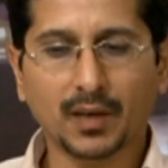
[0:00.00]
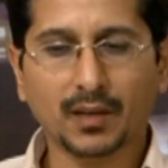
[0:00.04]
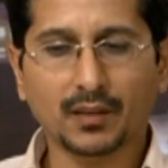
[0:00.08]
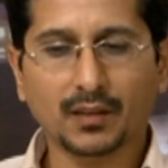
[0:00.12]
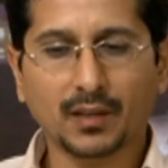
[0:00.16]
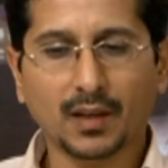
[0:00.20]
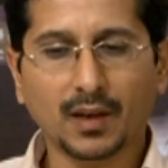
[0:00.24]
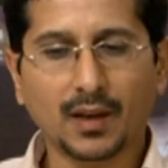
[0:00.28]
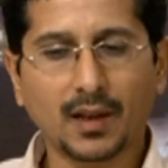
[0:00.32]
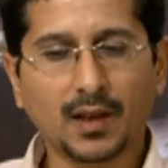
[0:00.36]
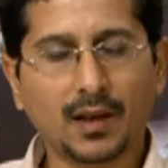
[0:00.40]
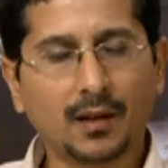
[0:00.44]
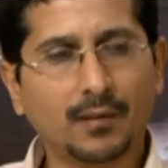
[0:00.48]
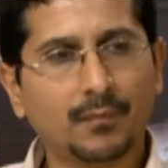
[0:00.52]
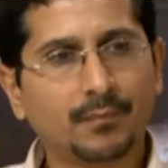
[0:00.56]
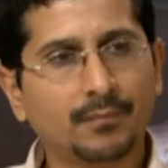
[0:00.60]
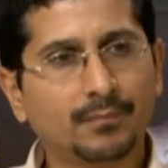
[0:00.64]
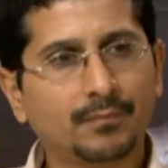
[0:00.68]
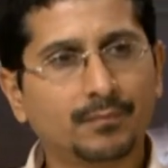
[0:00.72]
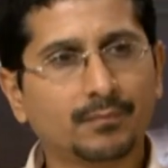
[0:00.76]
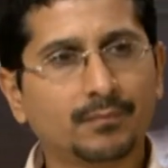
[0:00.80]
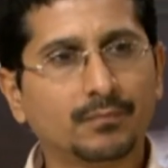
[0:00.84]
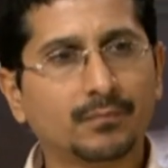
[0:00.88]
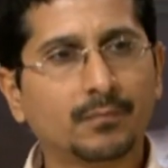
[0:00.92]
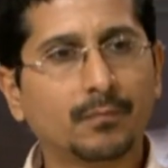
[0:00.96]
What does that
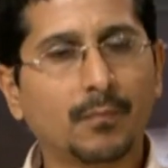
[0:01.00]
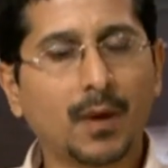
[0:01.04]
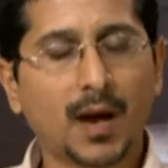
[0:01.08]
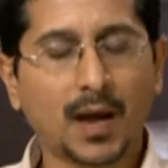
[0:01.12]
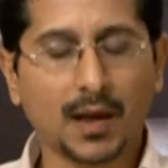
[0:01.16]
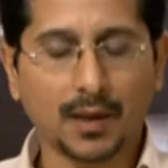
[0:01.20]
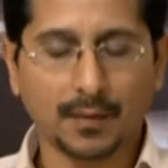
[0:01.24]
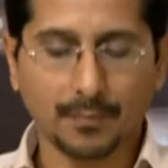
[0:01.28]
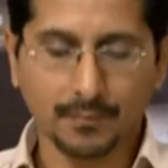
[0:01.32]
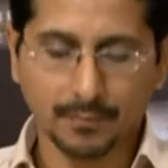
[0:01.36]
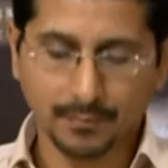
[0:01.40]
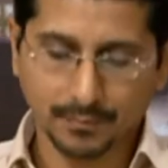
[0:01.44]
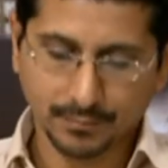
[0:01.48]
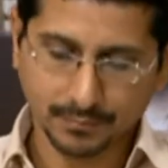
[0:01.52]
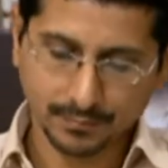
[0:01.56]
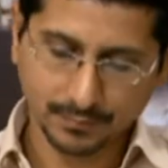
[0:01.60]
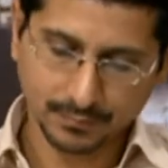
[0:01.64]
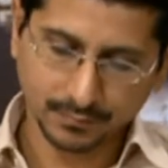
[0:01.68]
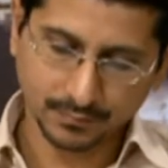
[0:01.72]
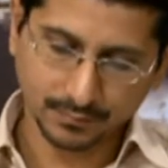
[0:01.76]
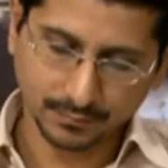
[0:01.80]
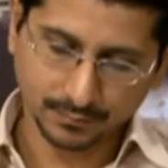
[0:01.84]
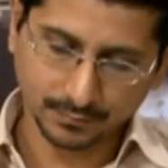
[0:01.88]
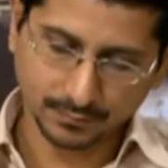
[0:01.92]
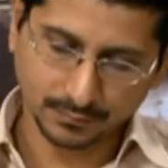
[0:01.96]
mean? I need to
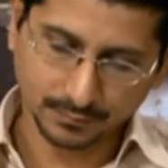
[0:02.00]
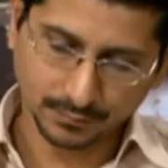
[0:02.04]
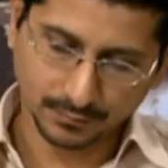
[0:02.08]
have both